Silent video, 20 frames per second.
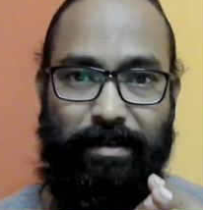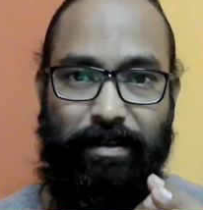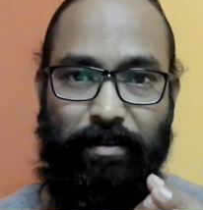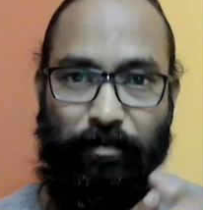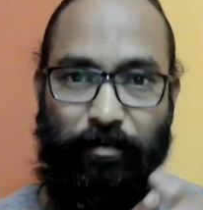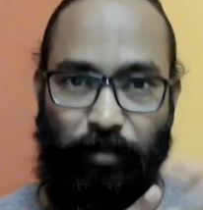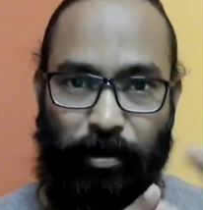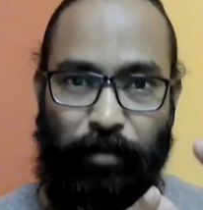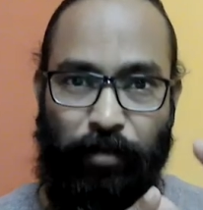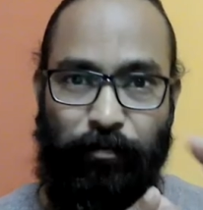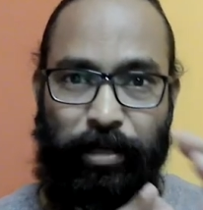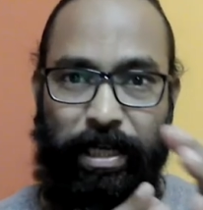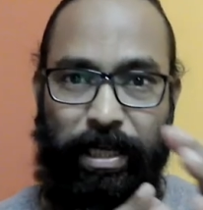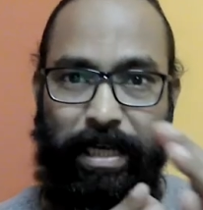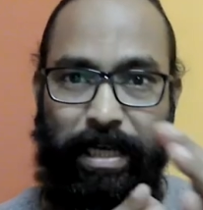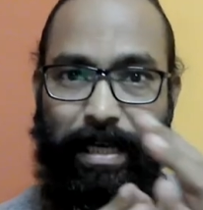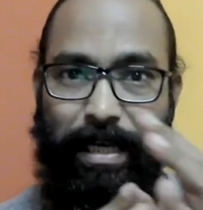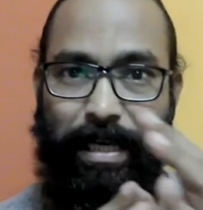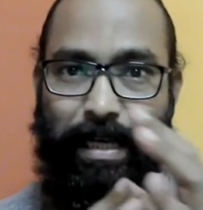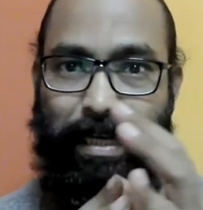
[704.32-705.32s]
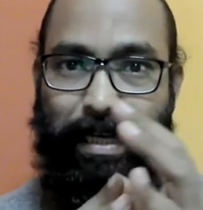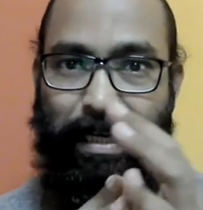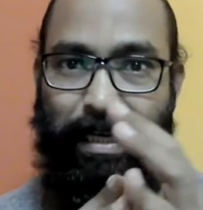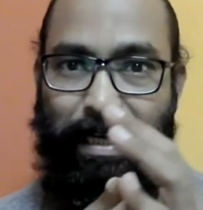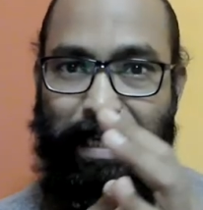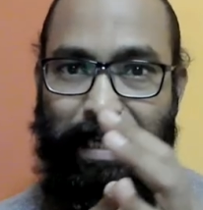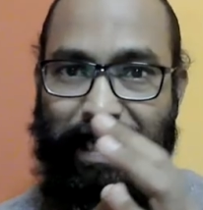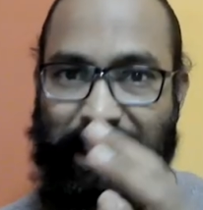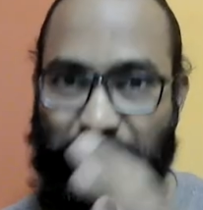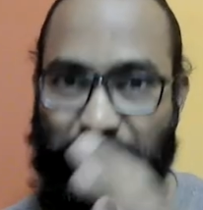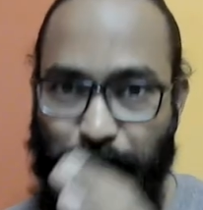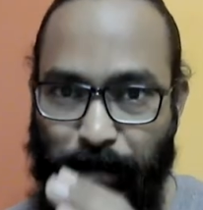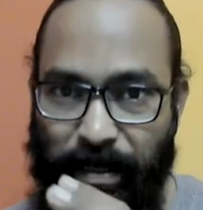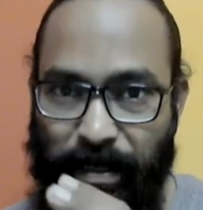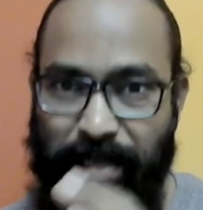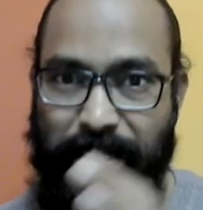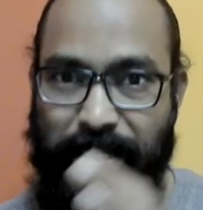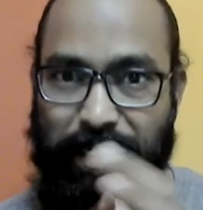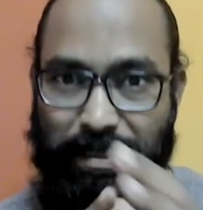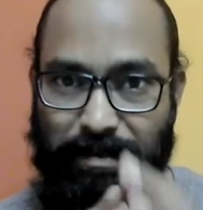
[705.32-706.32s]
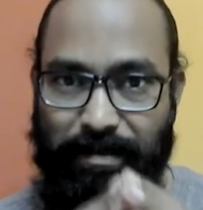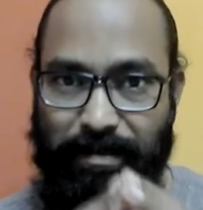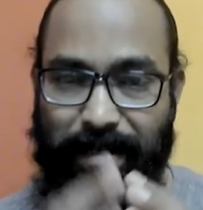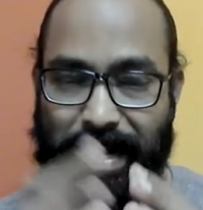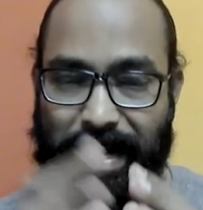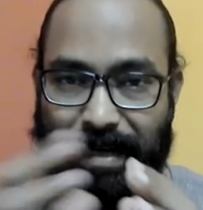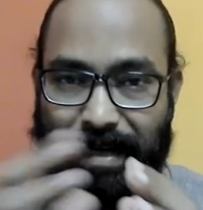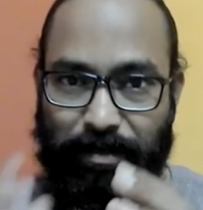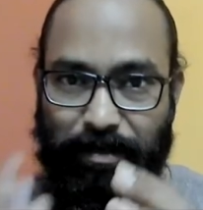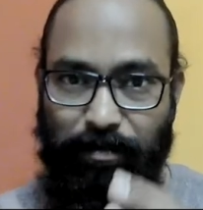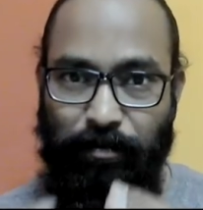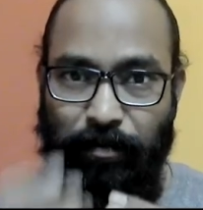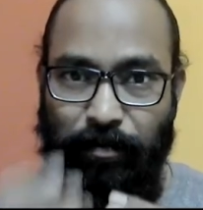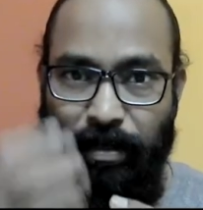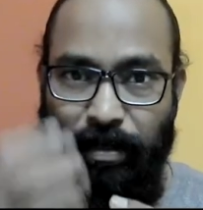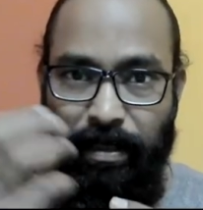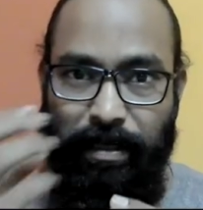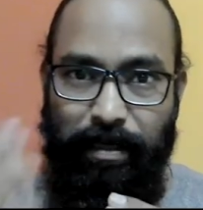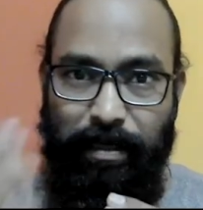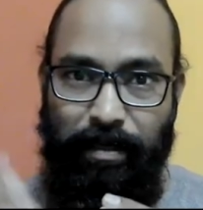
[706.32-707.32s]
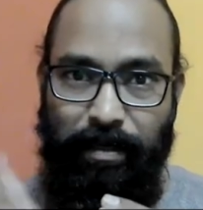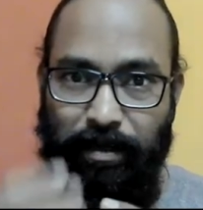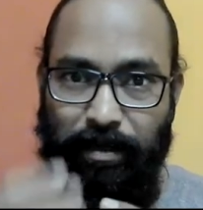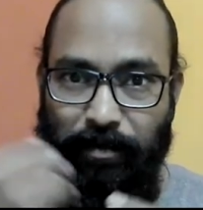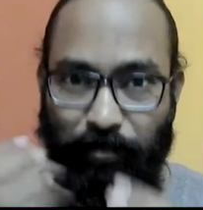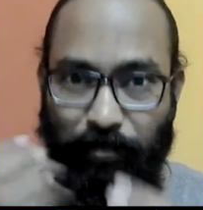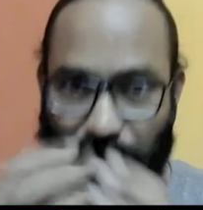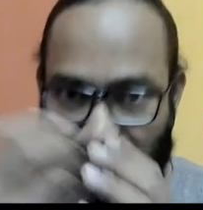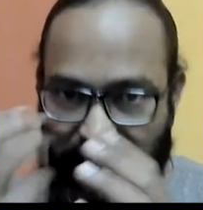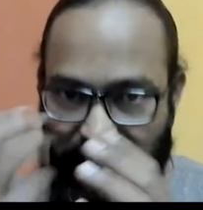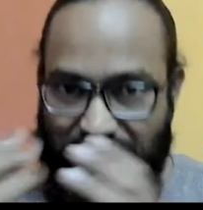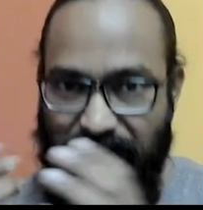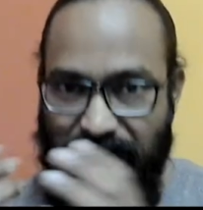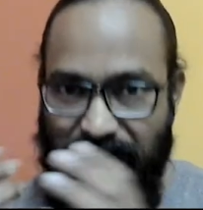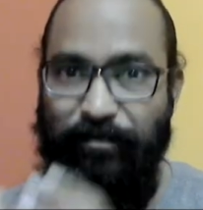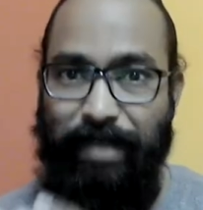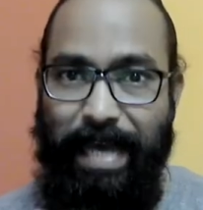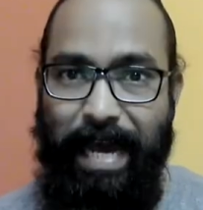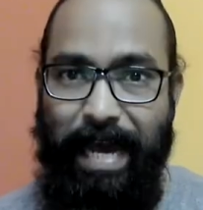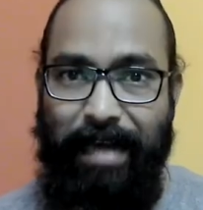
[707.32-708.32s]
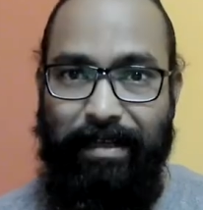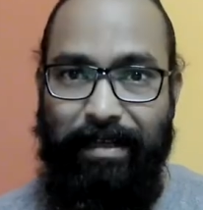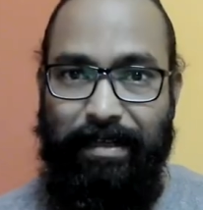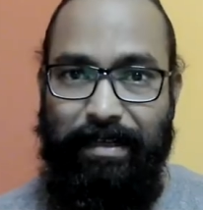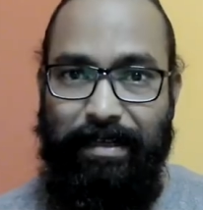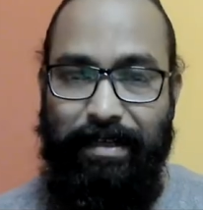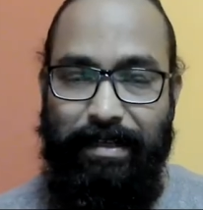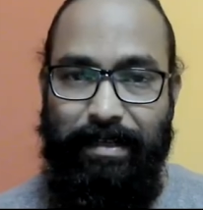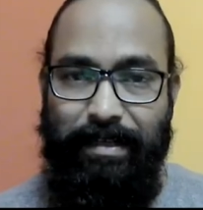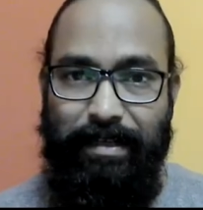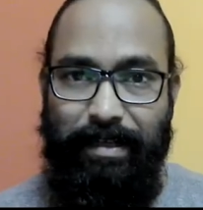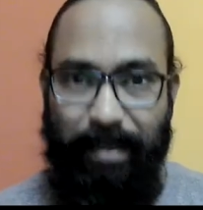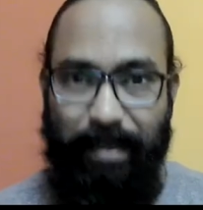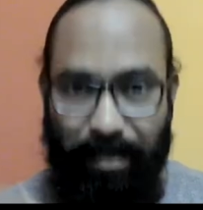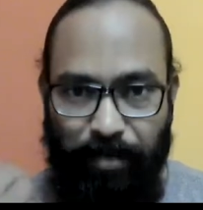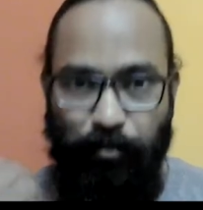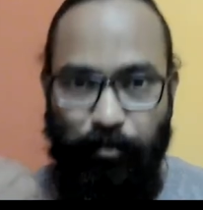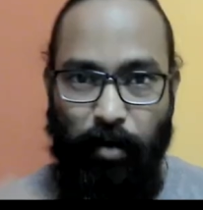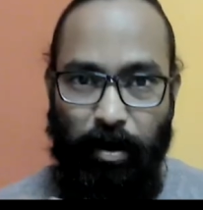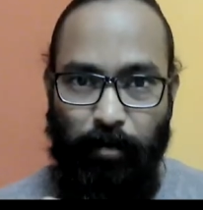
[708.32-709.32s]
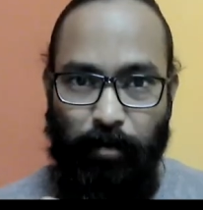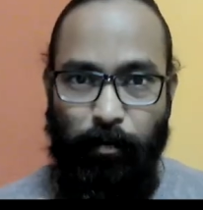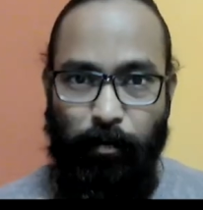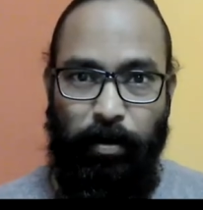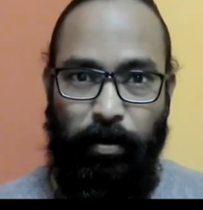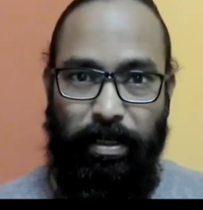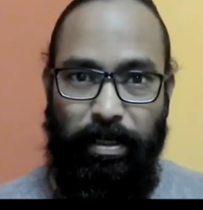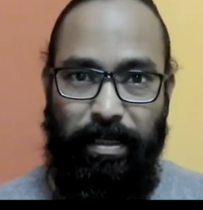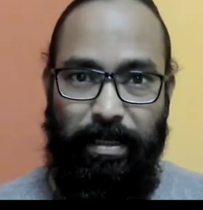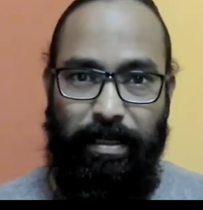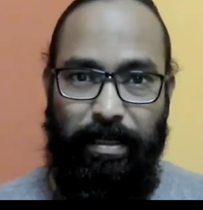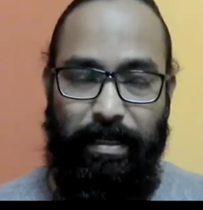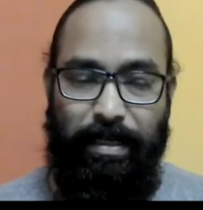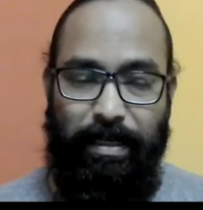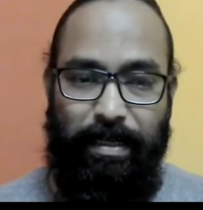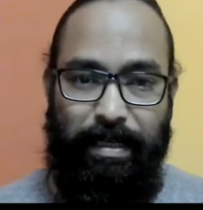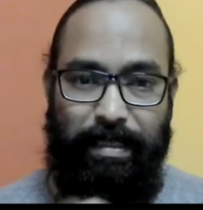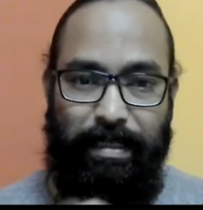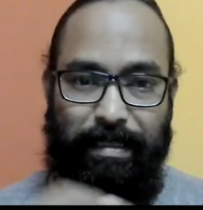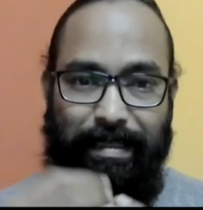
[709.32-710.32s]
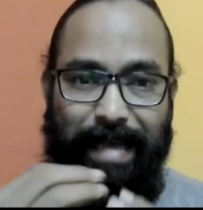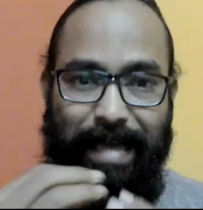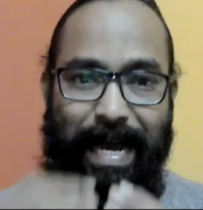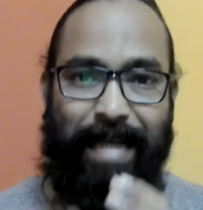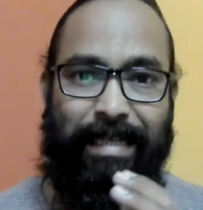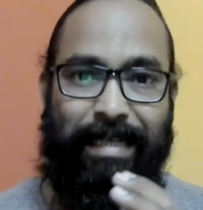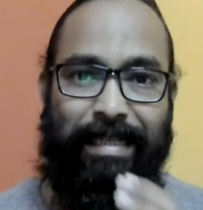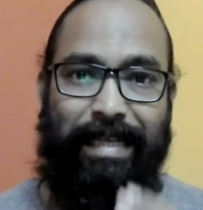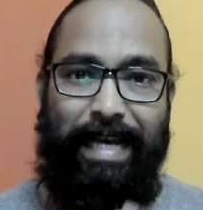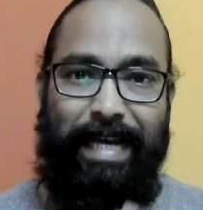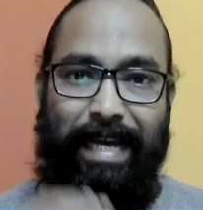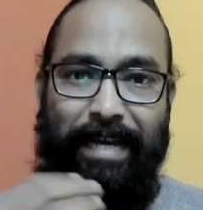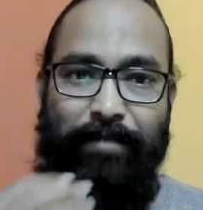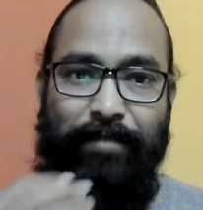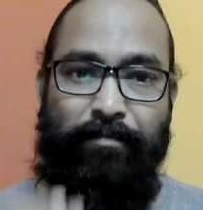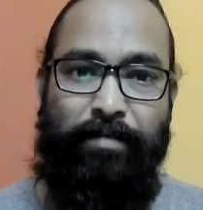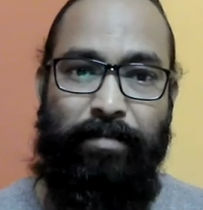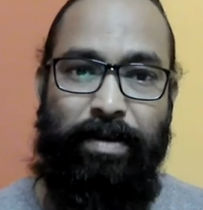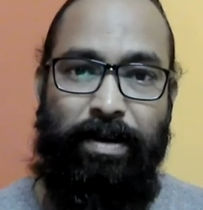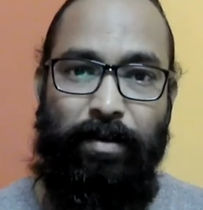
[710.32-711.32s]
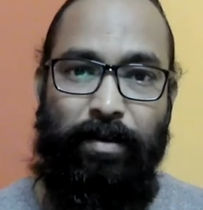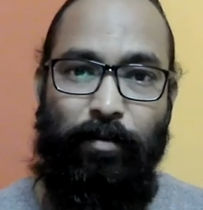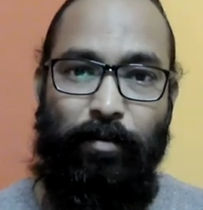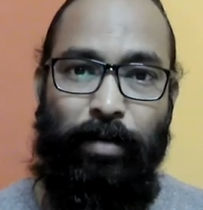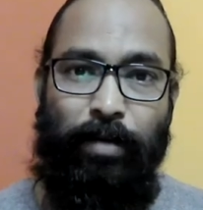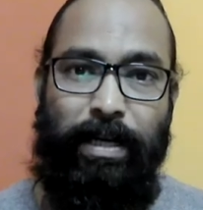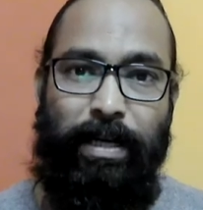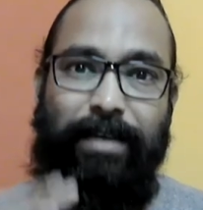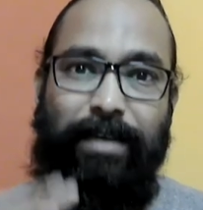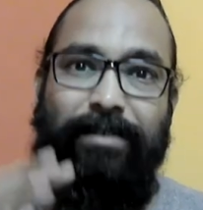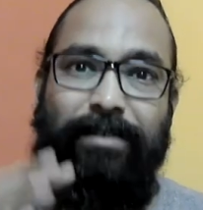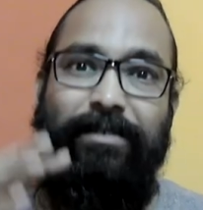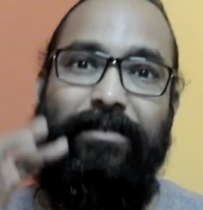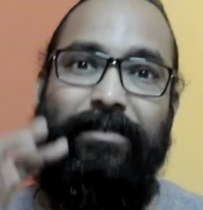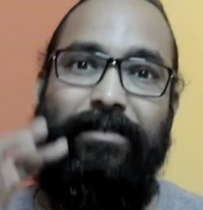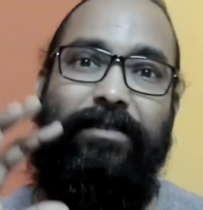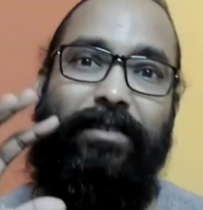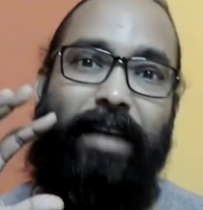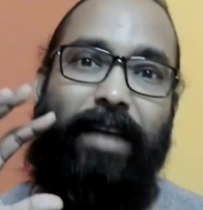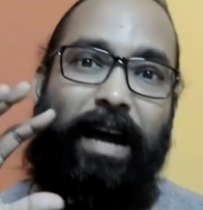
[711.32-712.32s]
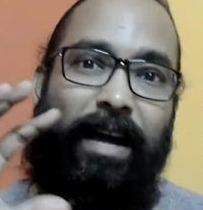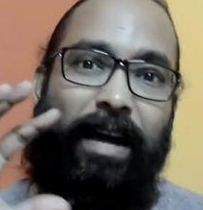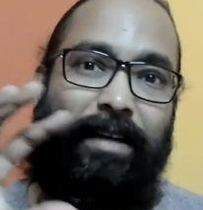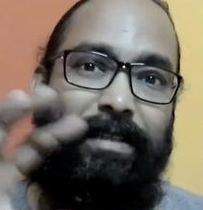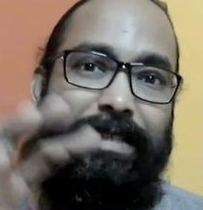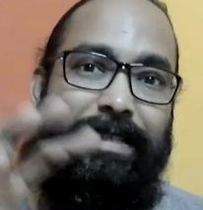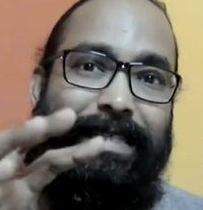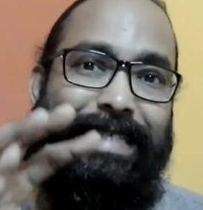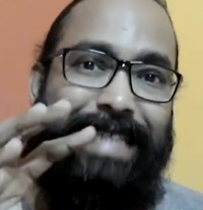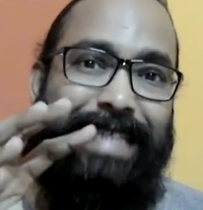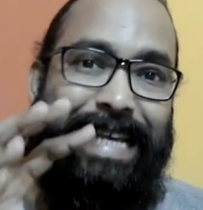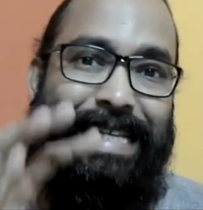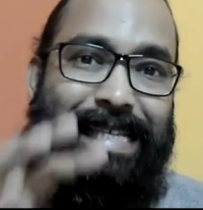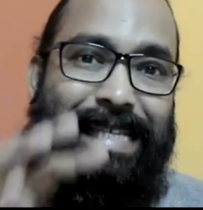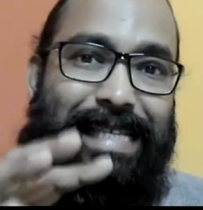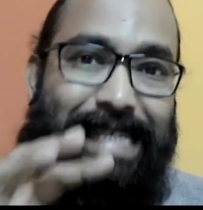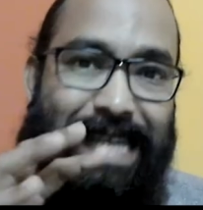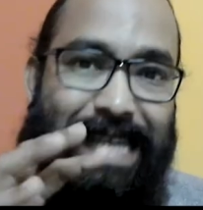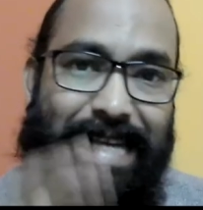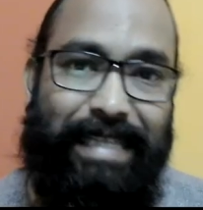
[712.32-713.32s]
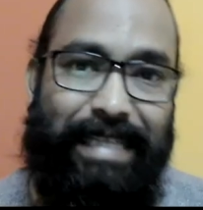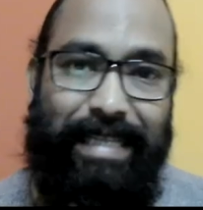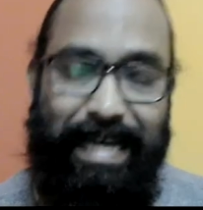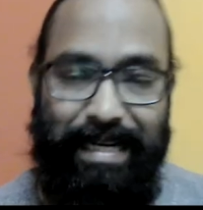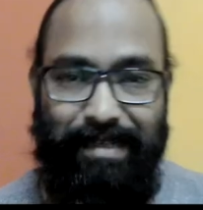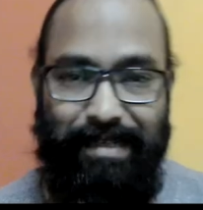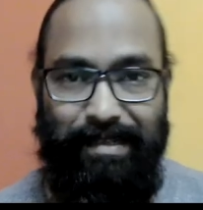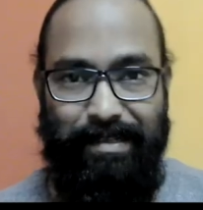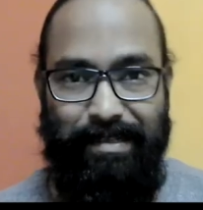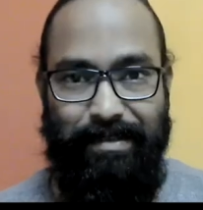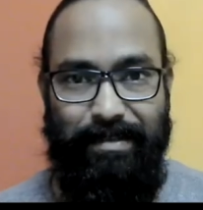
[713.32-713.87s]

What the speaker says: when we experience that, we receive that into our body, that time we start sensing that